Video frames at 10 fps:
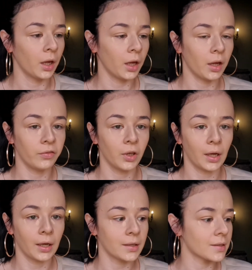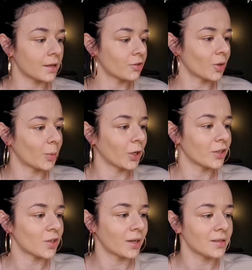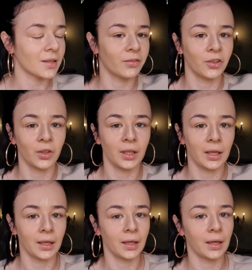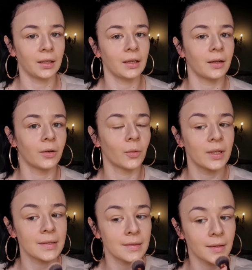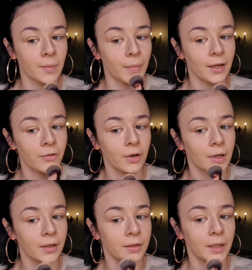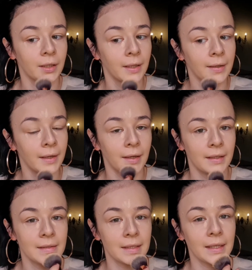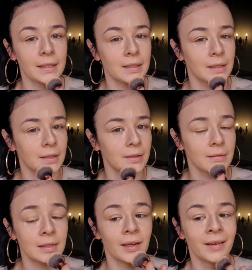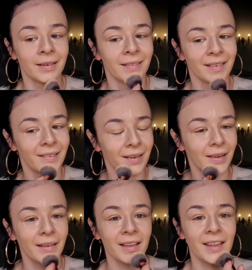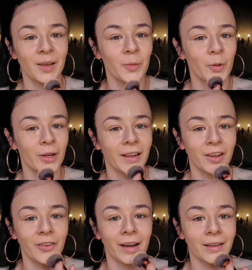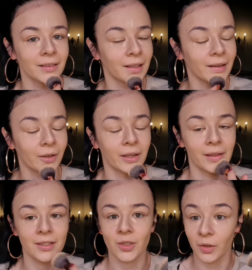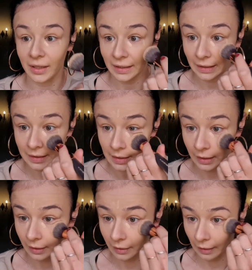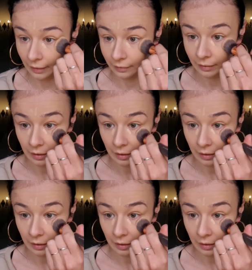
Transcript: If you guys, I do apologize if you hear any noises in the background. It is the kittens. They're walking around now and they started eating and